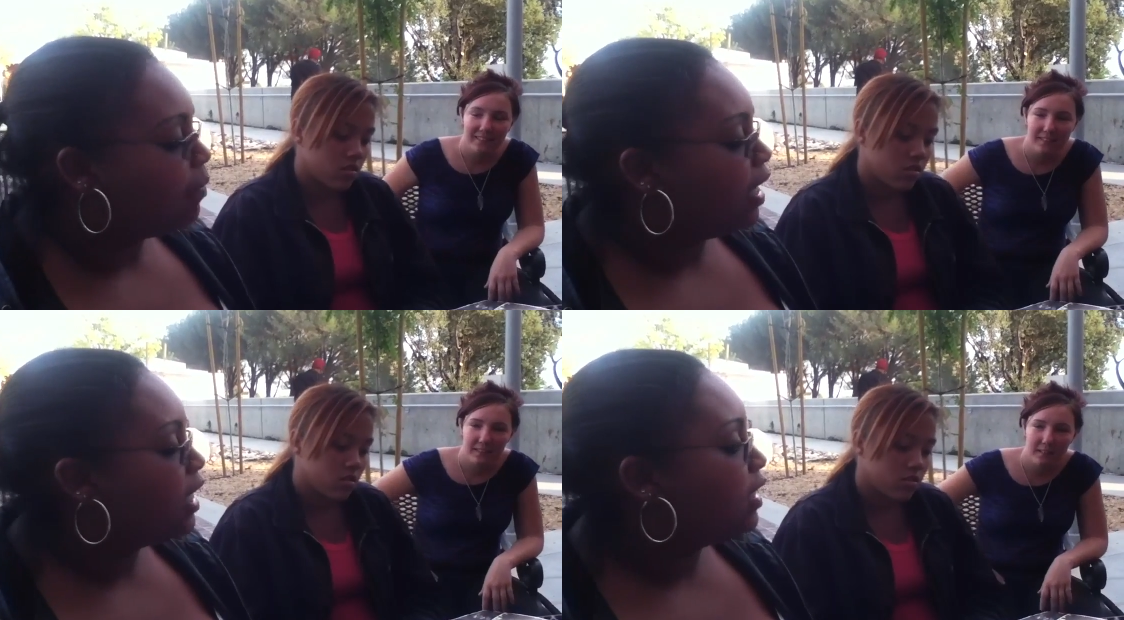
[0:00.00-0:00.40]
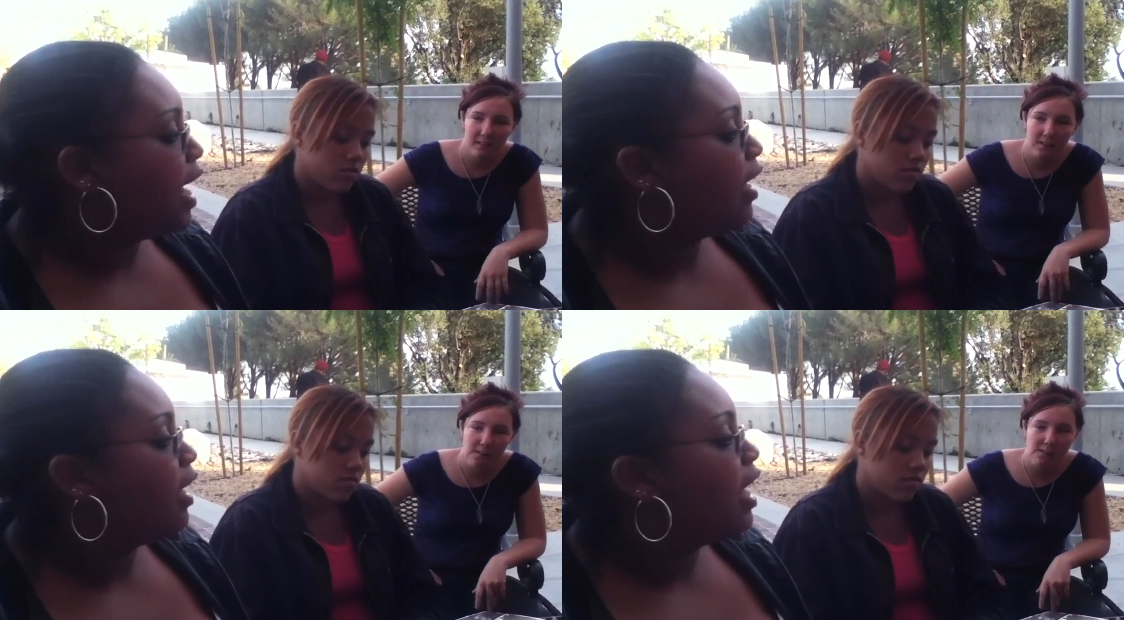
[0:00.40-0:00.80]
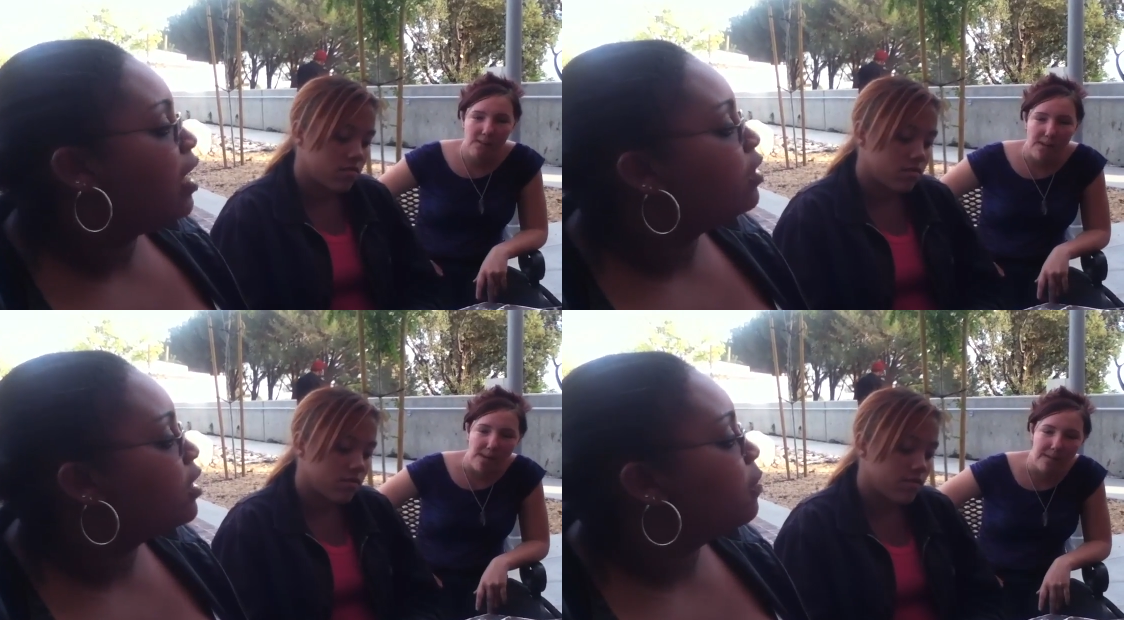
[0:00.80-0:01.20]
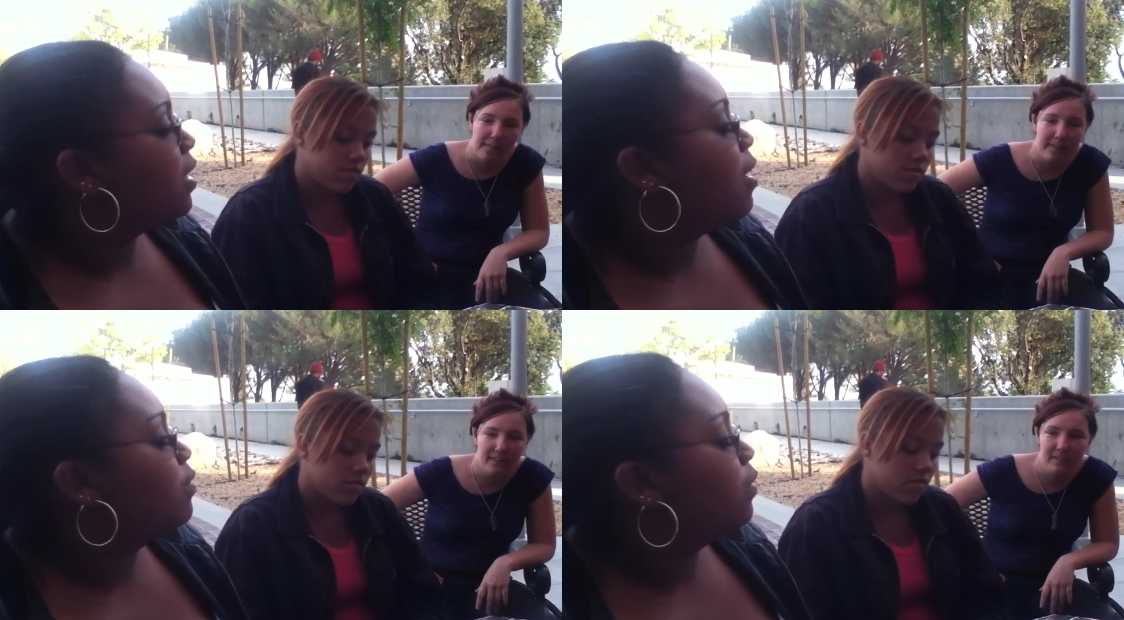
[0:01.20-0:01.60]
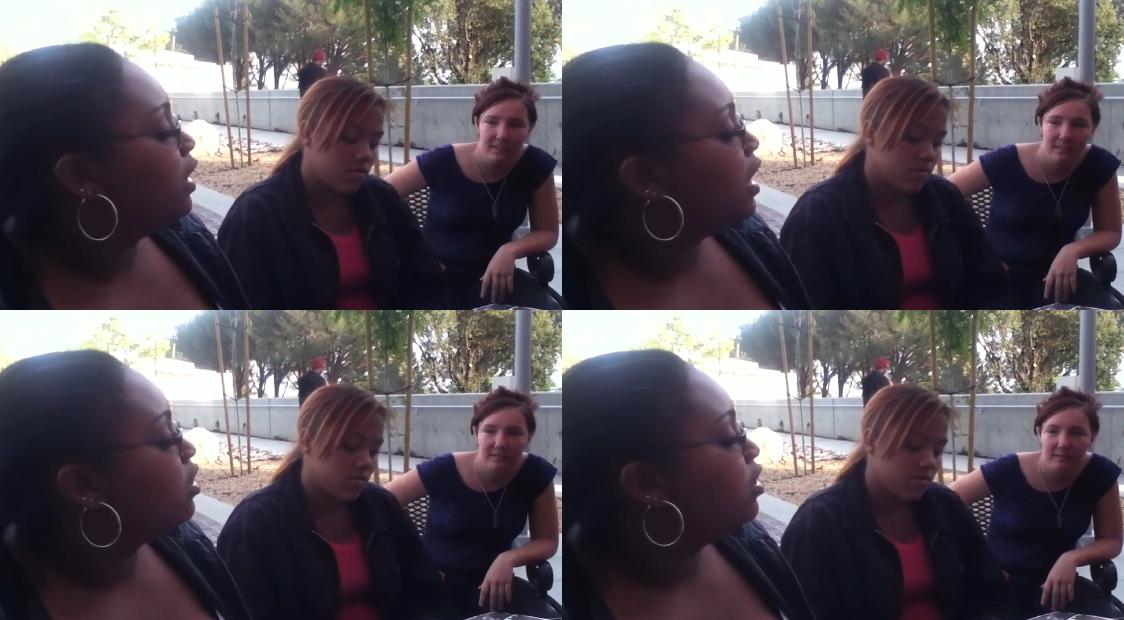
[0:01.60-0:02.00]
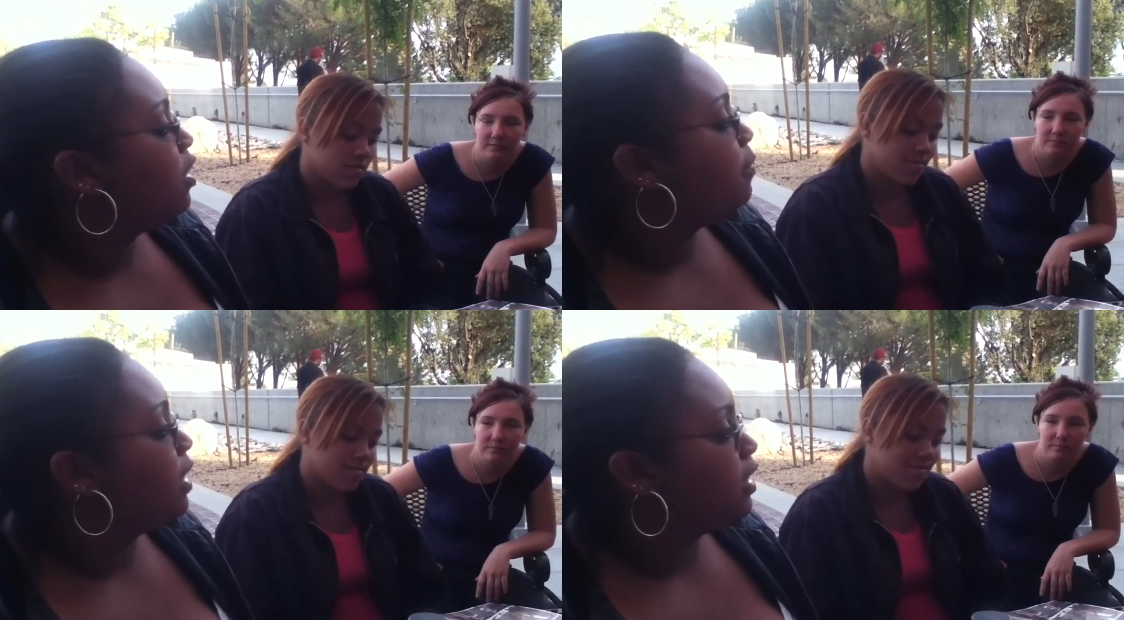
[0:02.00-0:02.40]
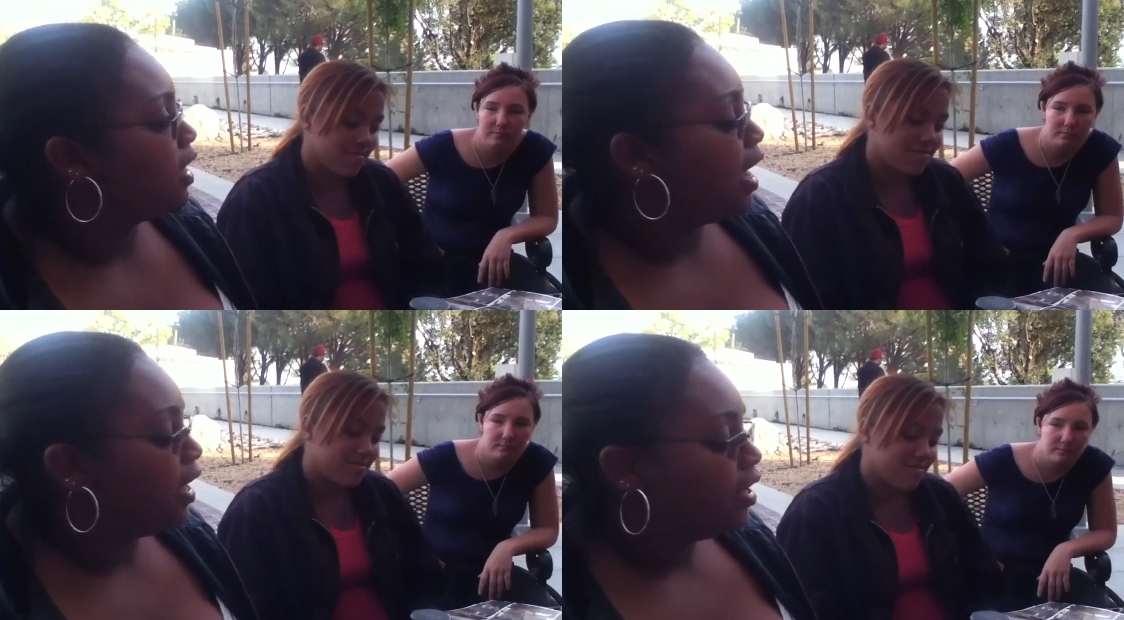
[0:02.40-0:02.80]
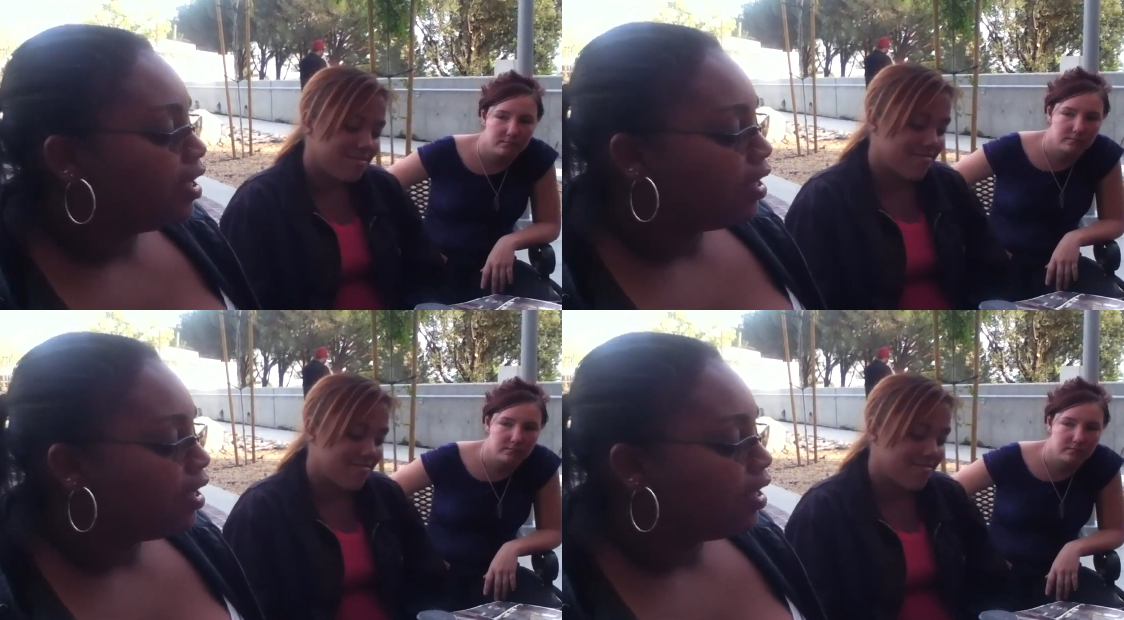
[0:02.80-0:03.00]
Speaker 1: I mean, it's like in sometimes relationships, it's like